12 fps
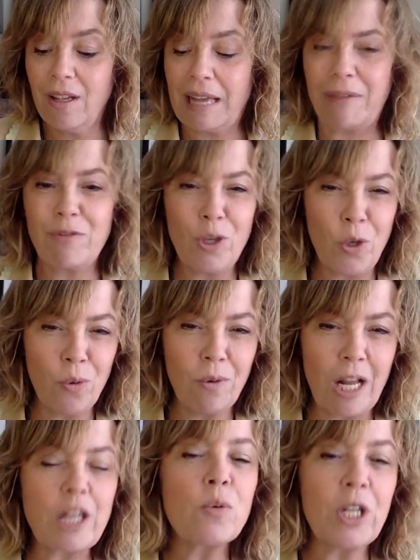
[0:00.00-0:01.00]
I
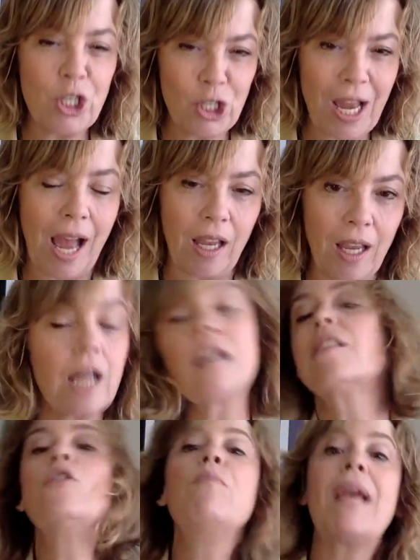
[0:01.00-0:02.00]
just want to check,
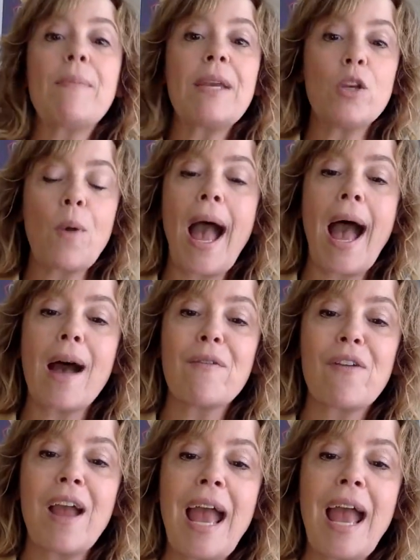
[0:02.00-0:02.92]
because maybe you have.